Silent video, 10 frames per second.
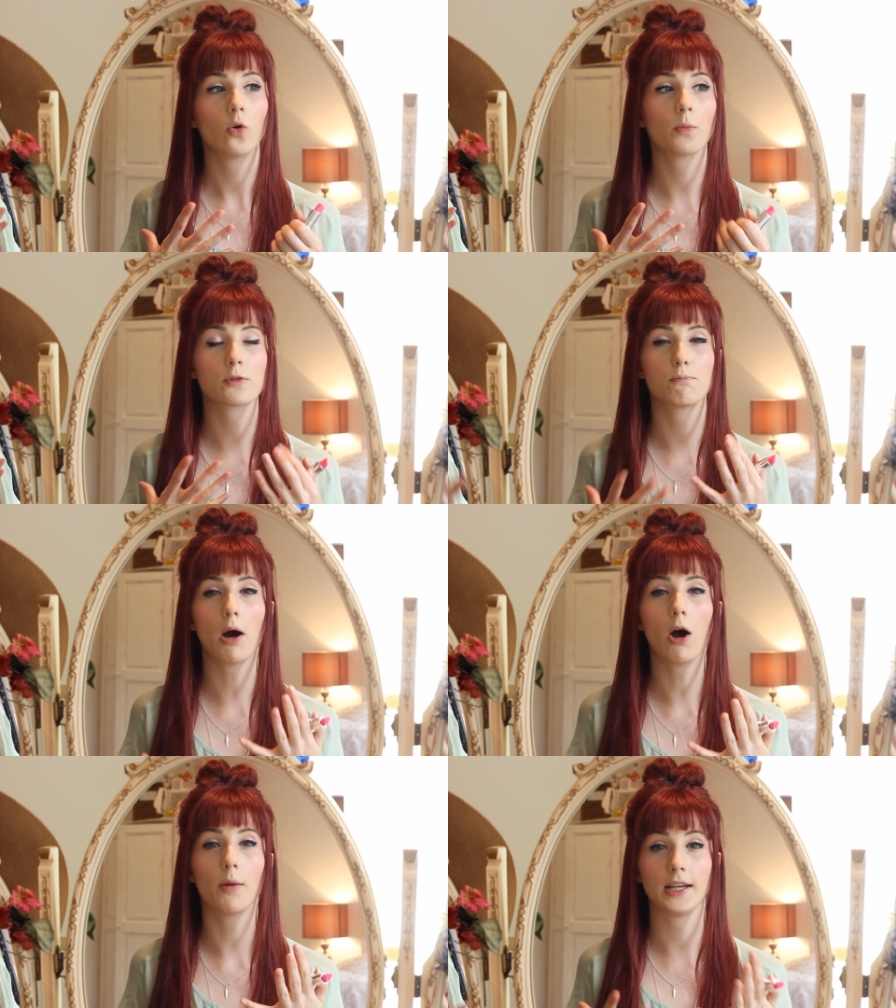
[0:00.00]
almost
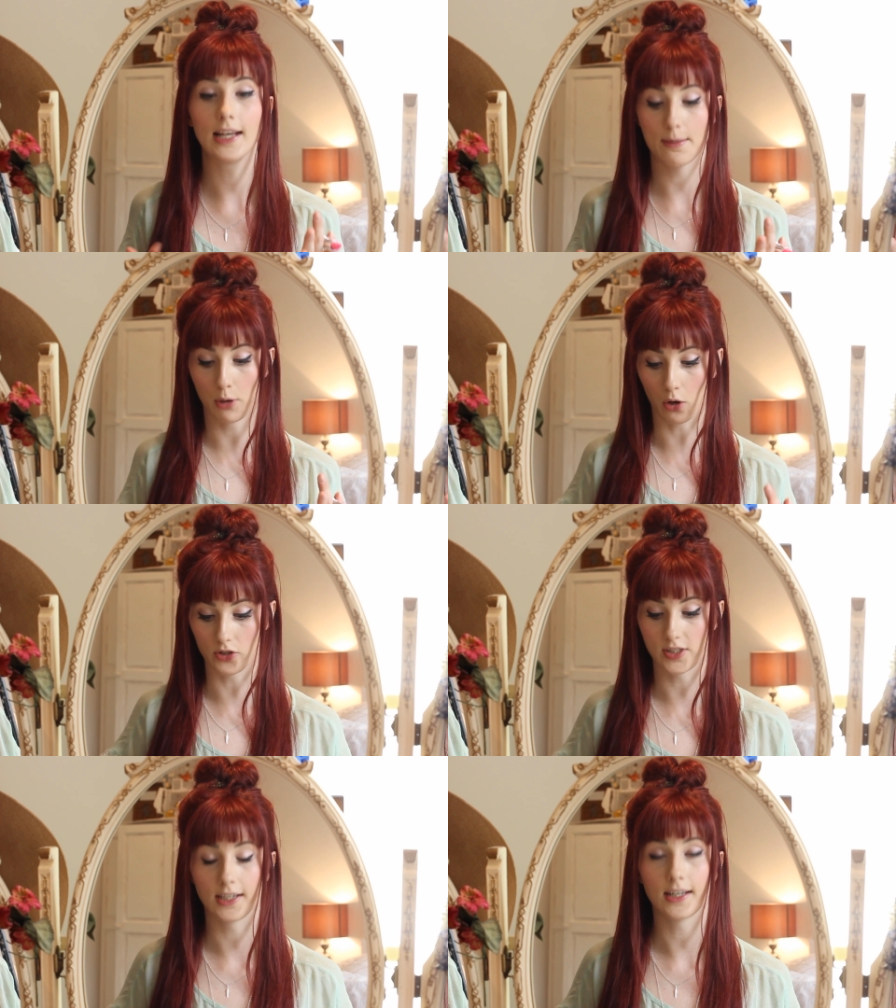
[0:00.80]
balmy lip
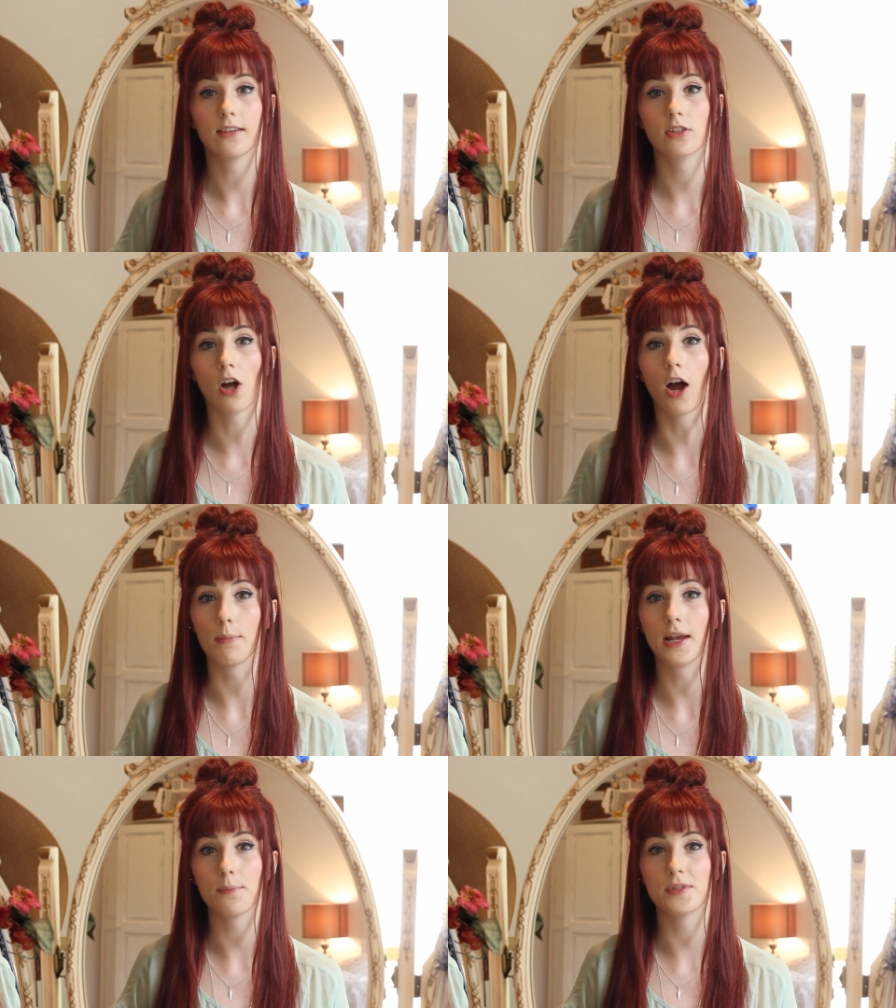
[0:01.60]
glossy
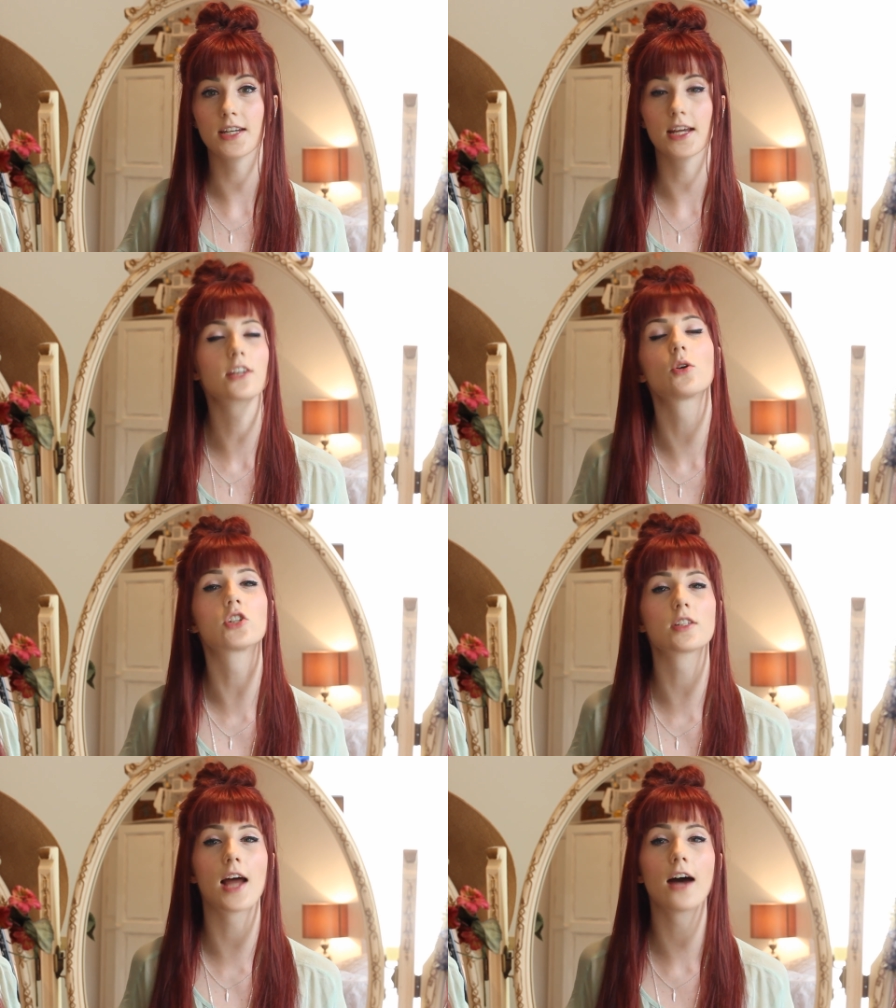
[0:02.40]
type lipstick, so
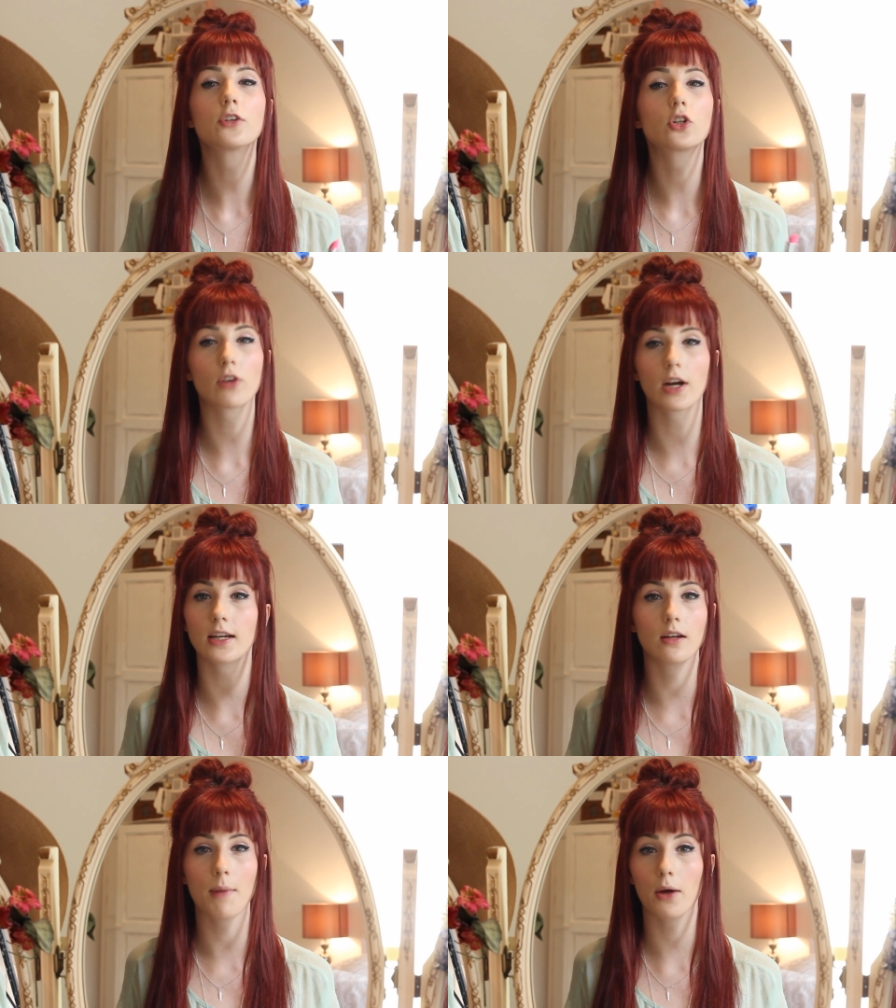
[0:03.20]
it doesn't have a
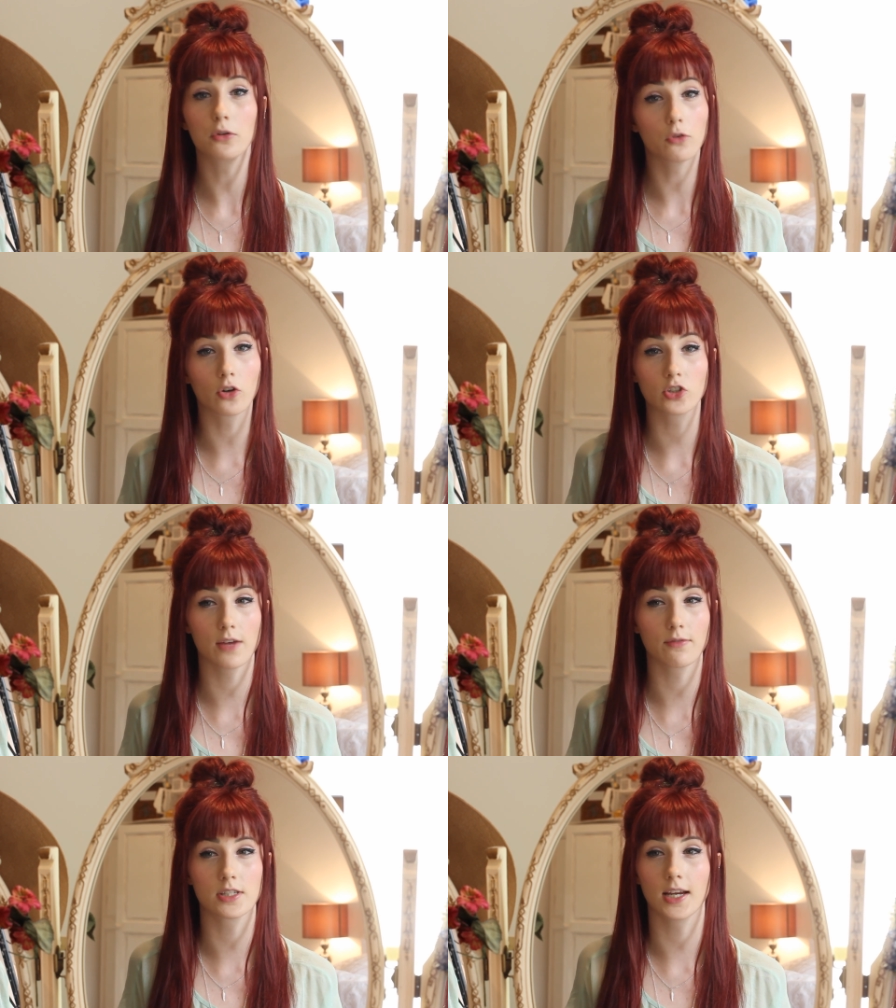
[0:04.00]
great amount of
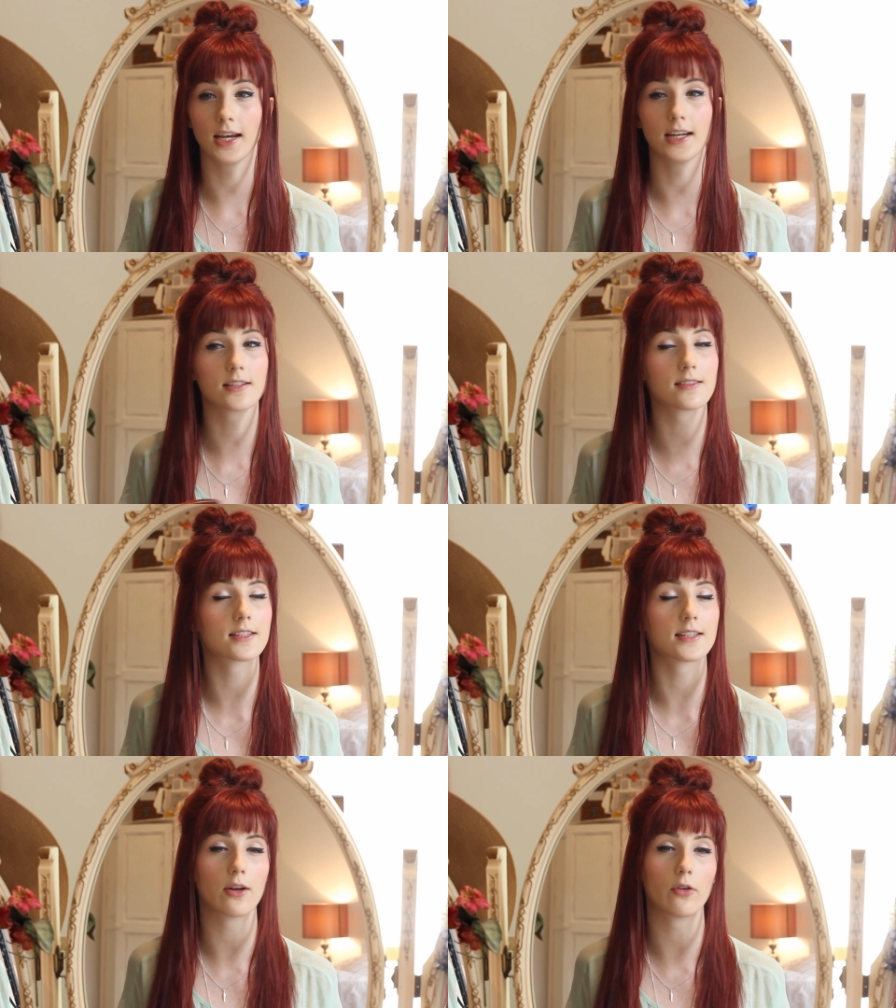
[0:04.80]
longevity, it
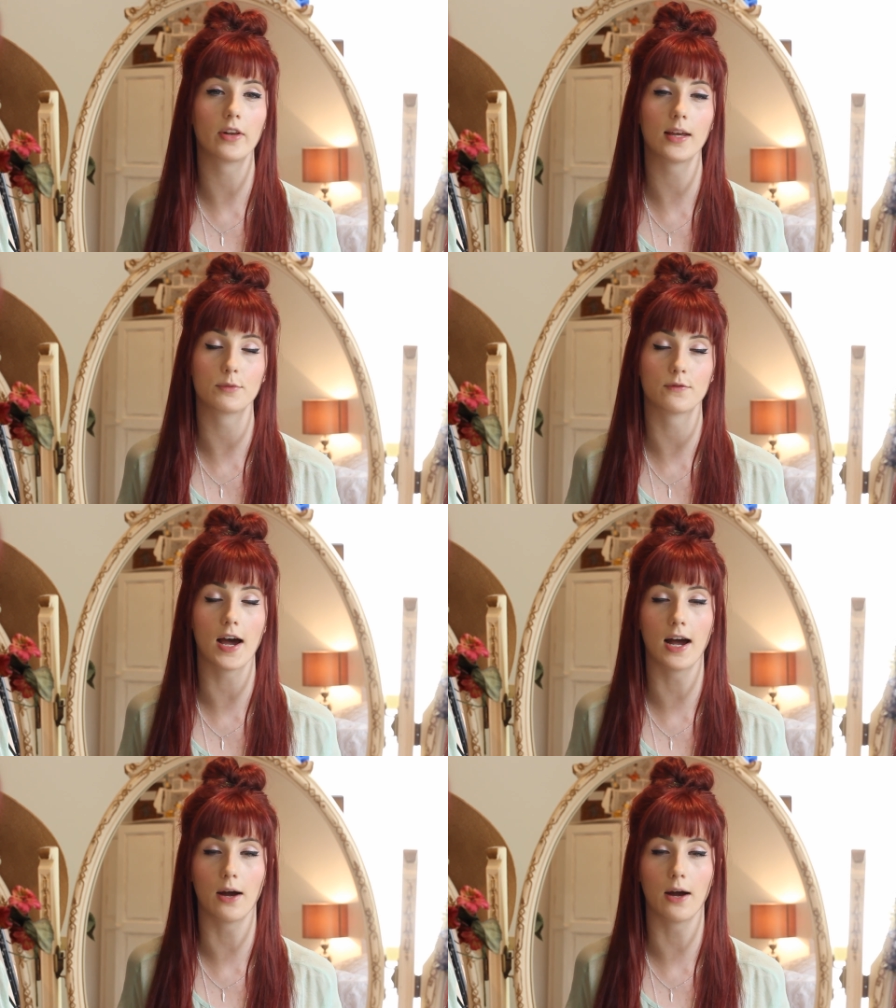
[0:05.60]
doesn't stay on the lips for